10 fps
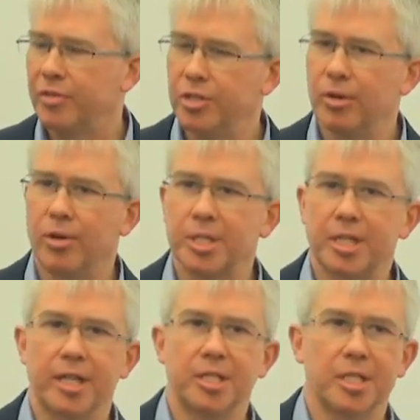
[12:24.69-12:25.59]
For too long,
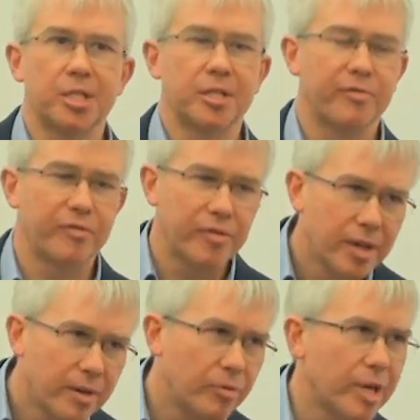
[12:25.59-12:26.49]
scientists
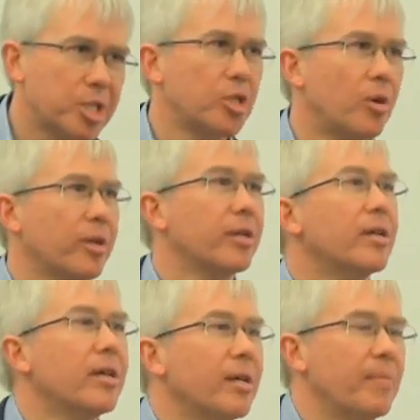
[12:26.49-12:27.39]
have been pressed
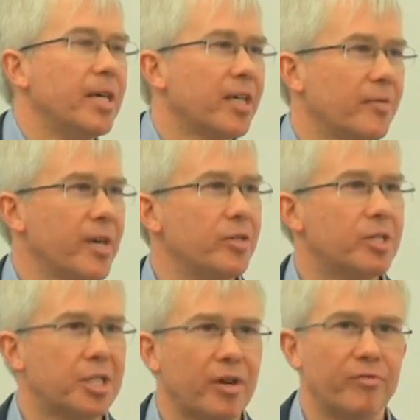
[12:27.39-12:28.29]
on making their new
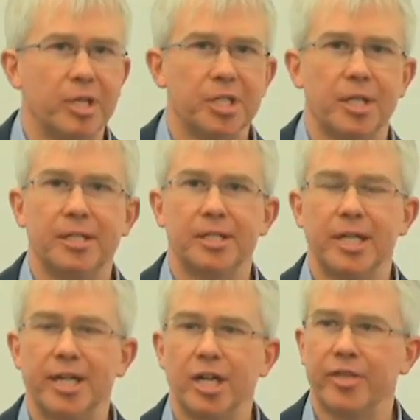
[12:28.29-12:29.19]
discoveries and
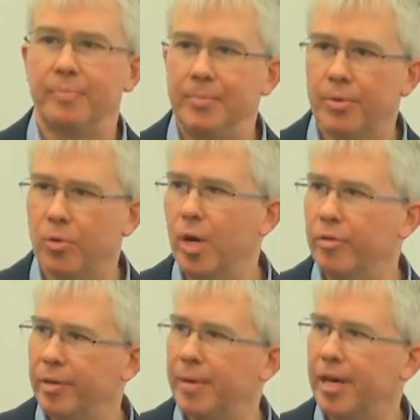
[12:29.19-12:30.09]
to let other people
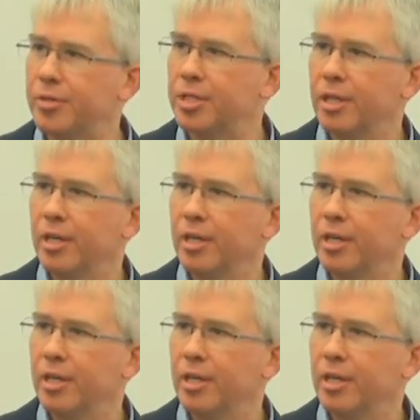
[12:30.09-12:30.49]
worry about